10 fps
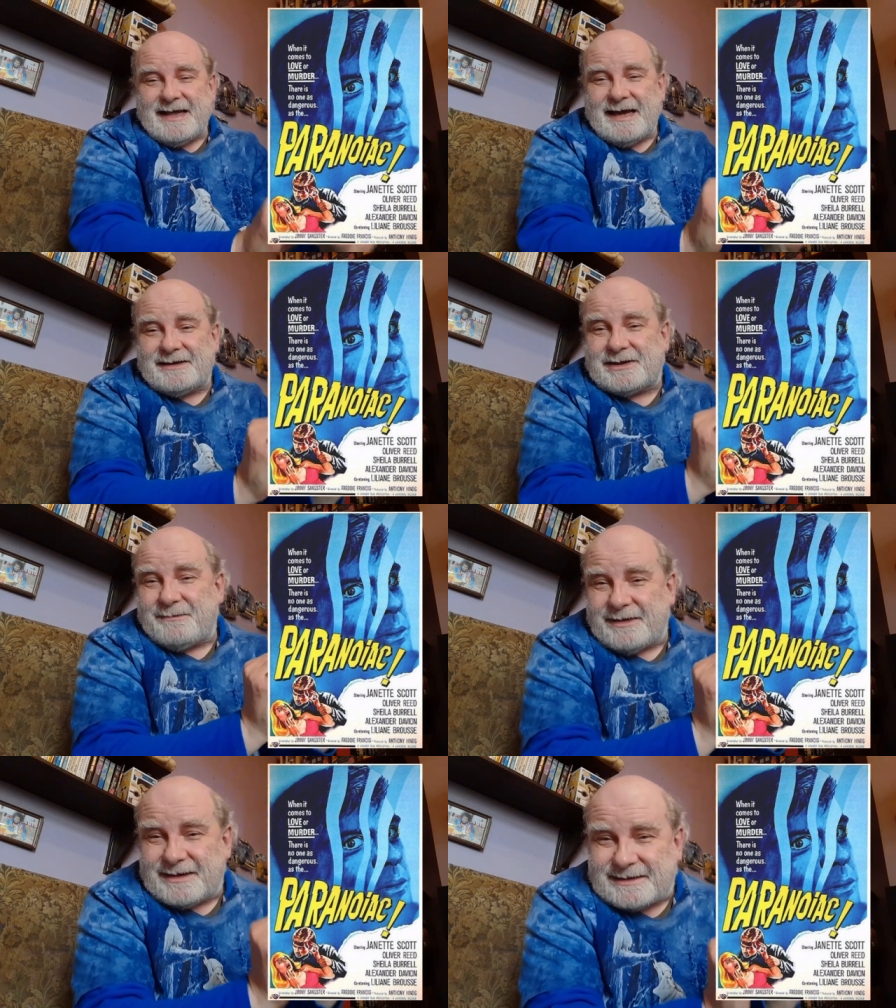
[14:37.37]
And
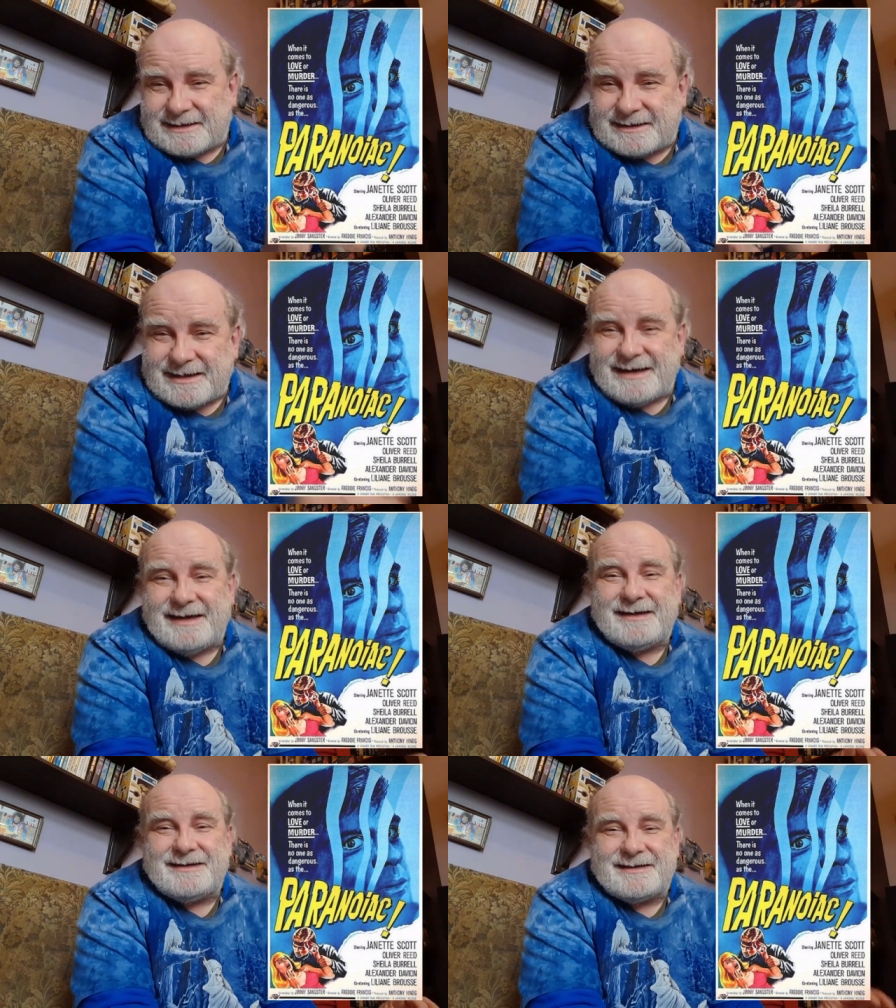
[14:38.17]
some of the
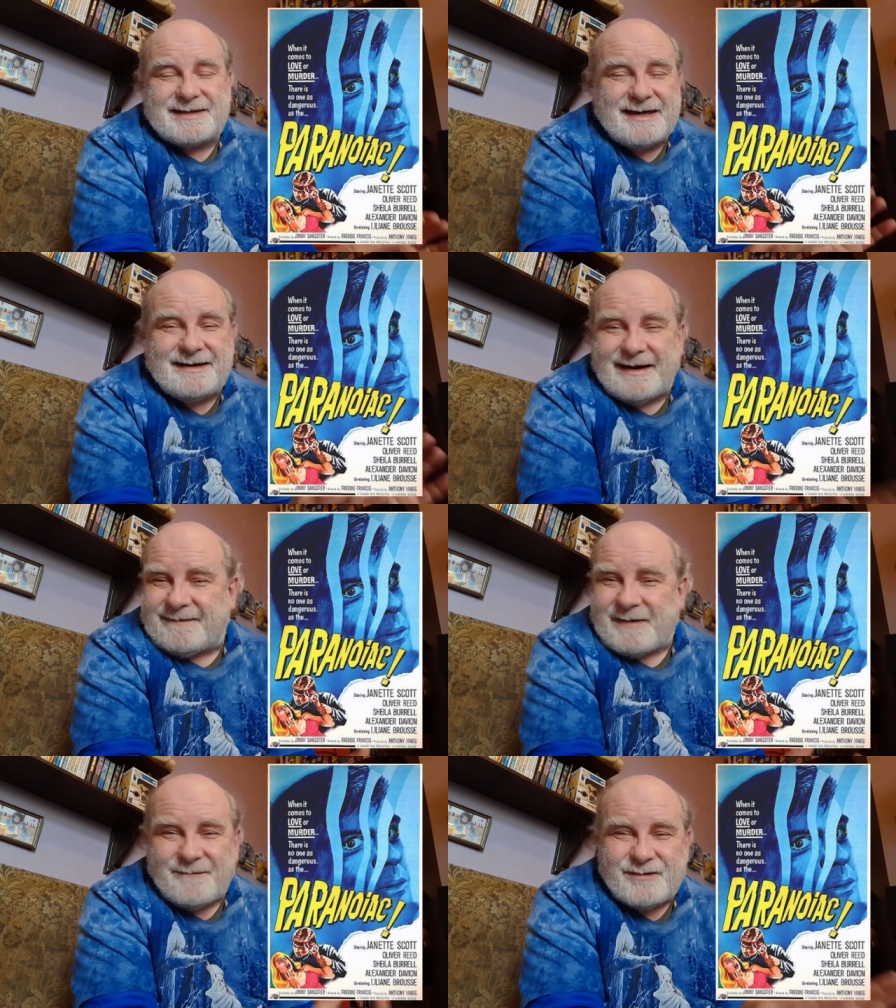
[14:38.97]
scenes in
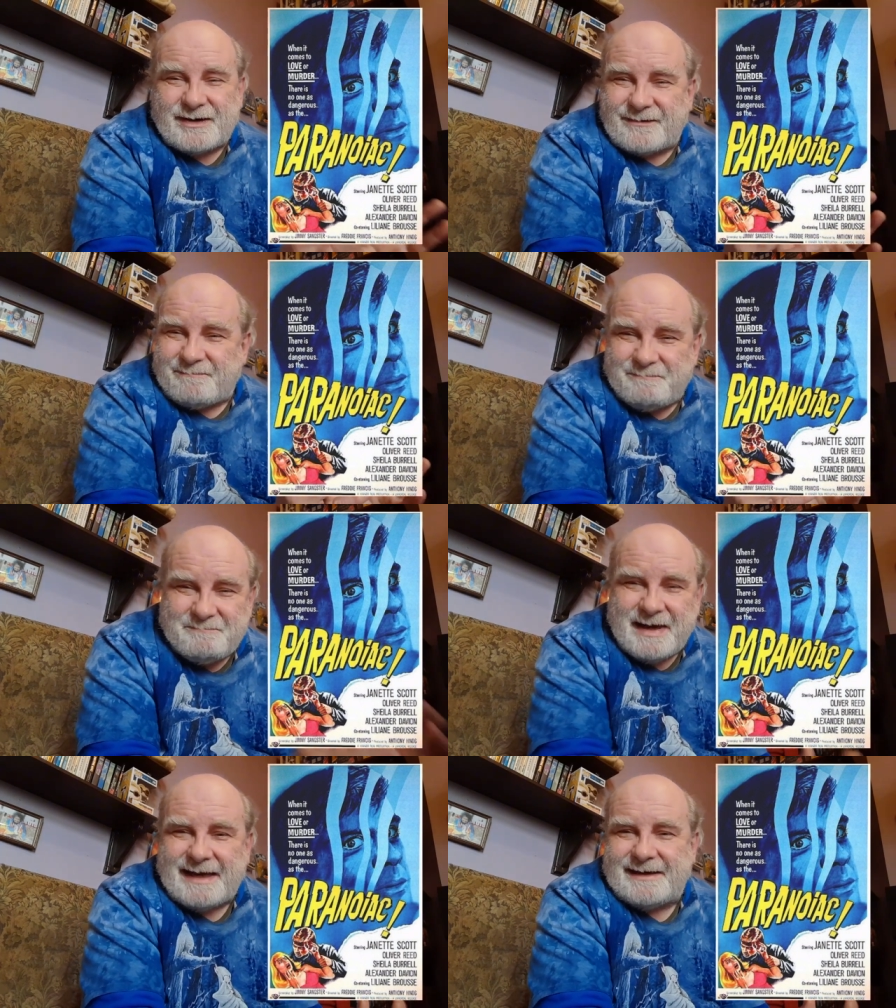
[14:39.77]
it are just
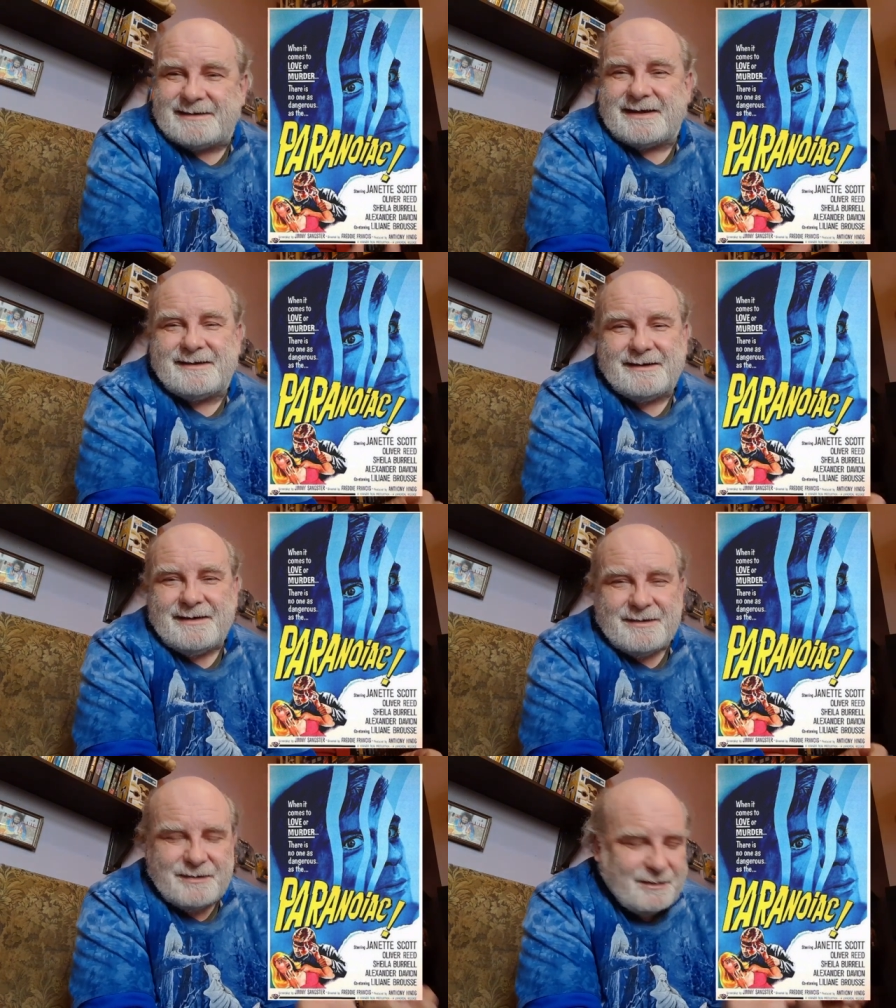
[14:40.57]
amazing.
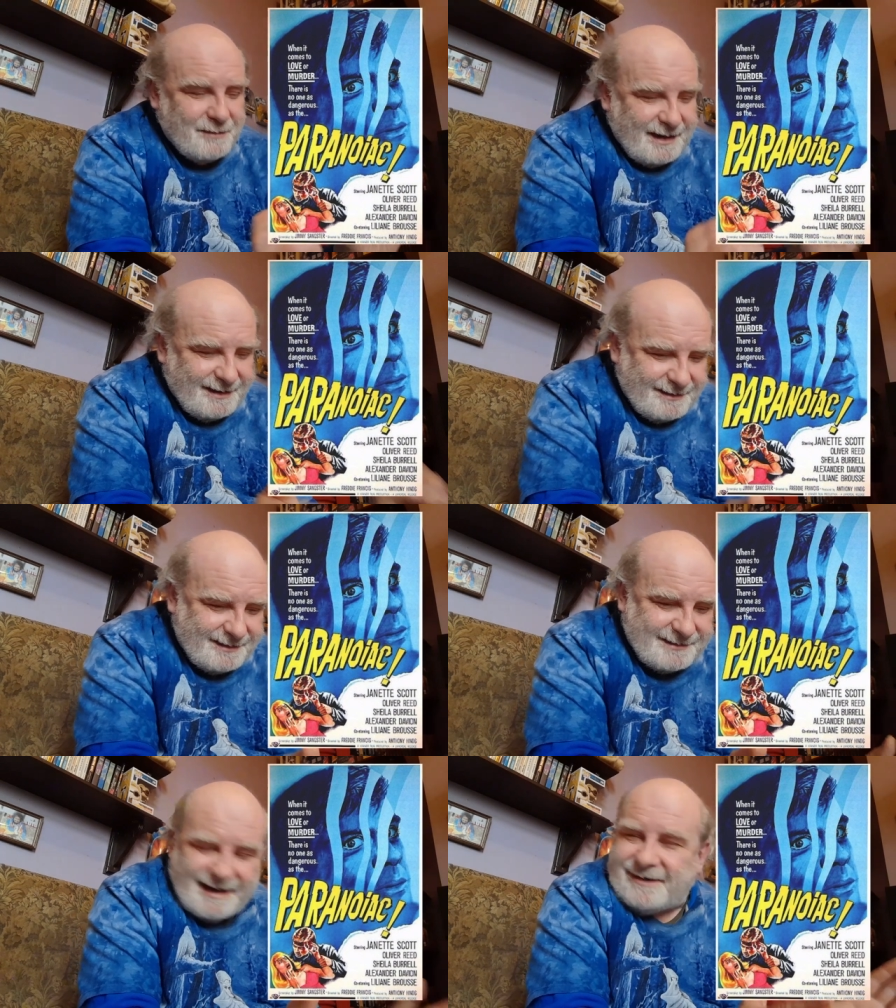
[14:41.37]
The way the
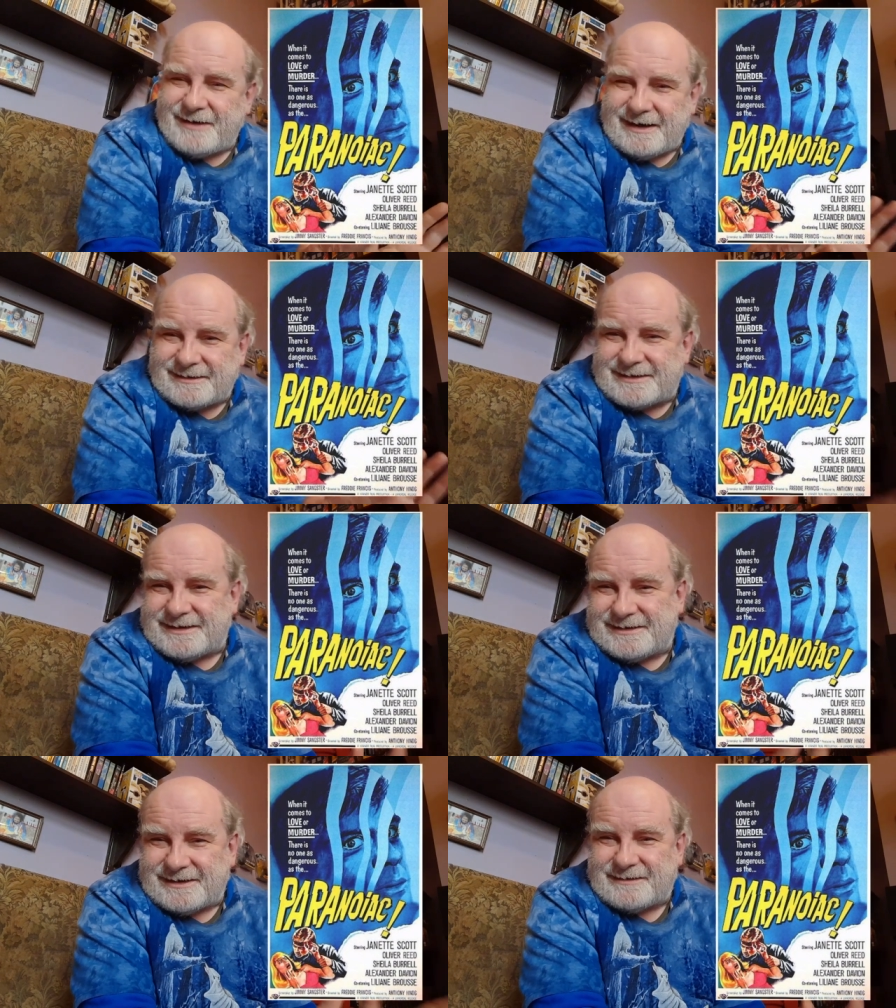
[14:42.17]
director
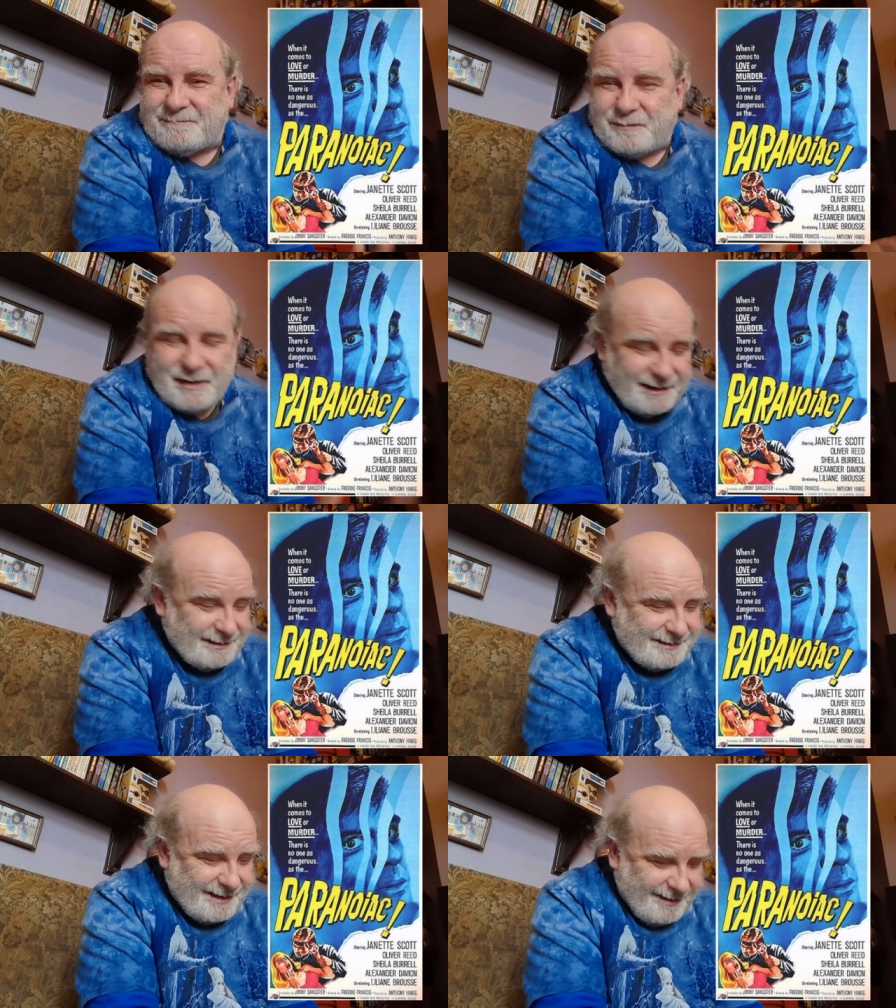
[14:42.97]
just
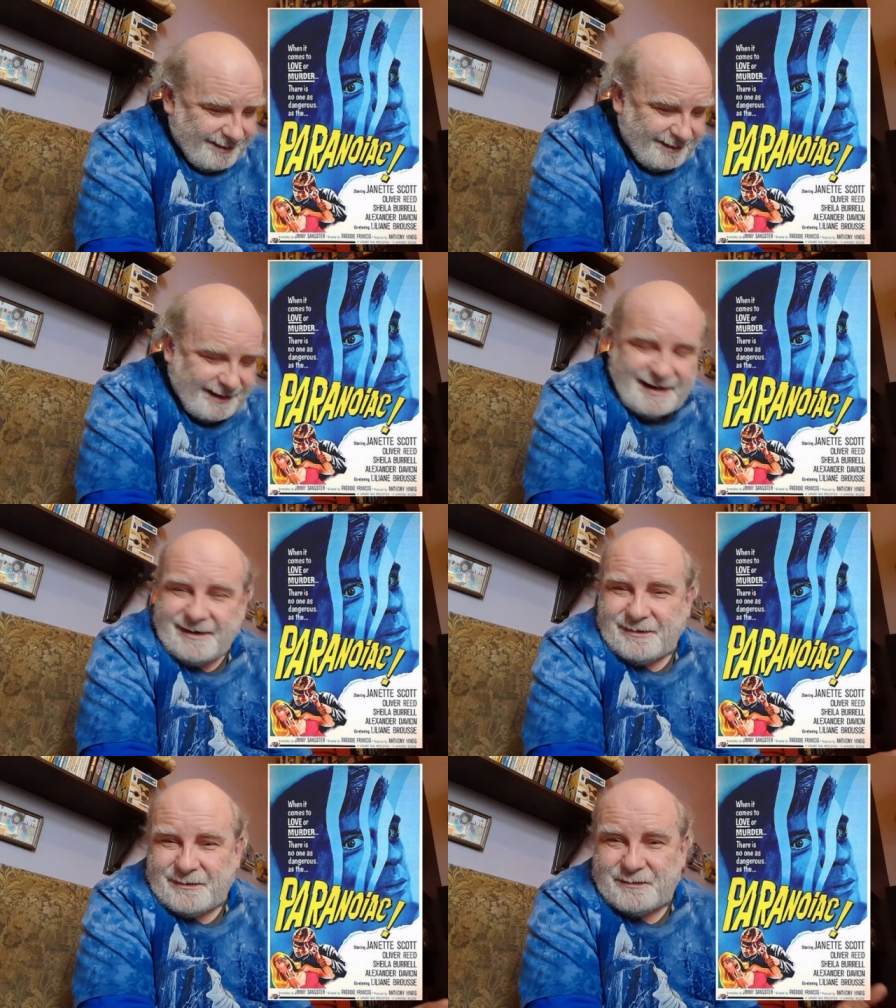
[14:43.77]
brings it all
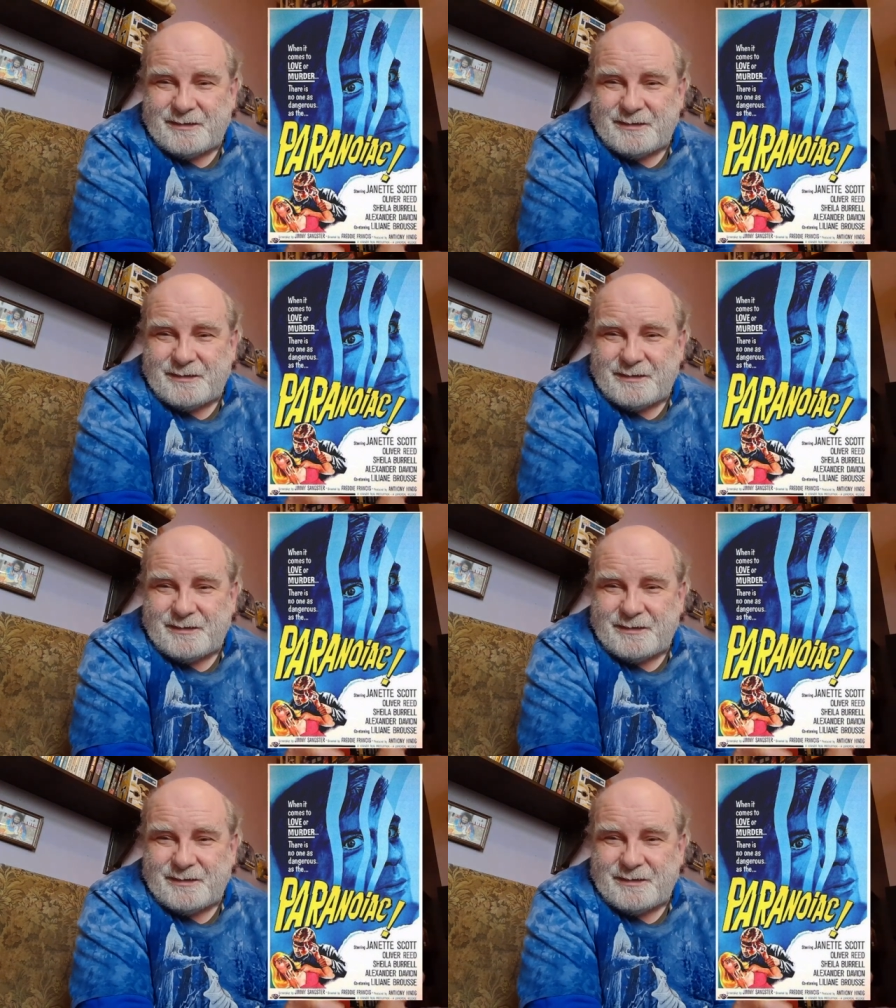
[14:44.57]
out